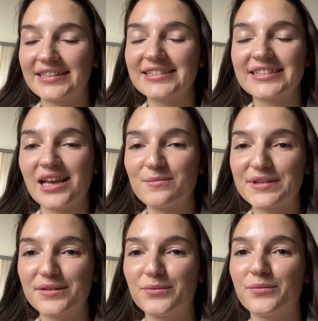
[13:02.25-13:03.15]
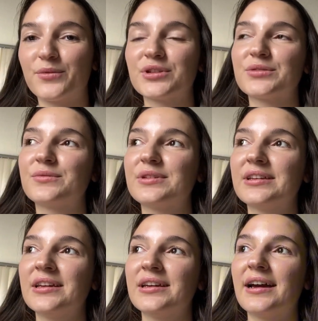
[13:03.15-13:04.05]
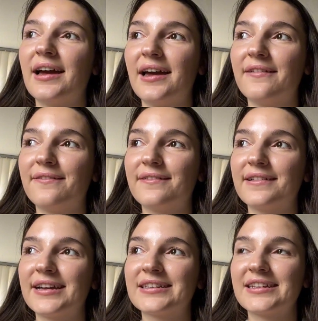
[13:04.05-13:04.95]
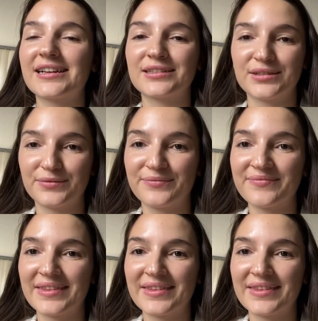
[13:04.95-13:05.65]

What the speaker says: it's something what we have in a negative